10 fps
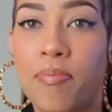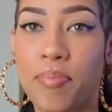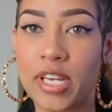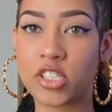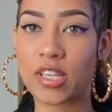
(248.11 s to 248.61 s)

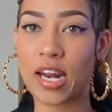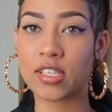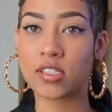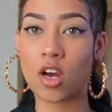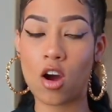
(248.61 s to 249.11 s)
picture that i
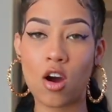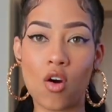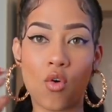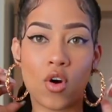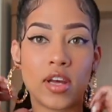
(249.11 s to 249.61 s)
saw
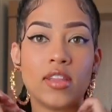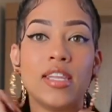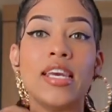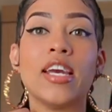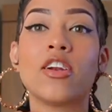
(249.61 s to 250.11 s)
on
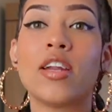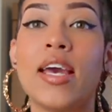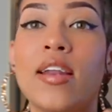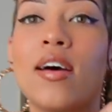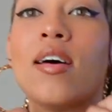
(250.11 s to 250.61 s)
the
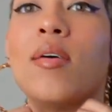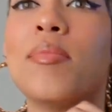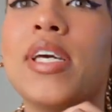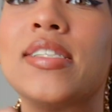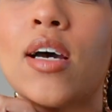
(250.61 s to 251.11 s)
internet um
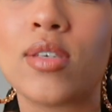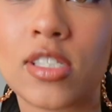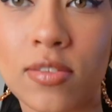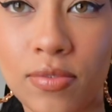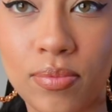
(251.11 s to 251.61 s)
because i
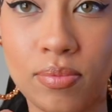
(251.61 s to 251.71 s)
was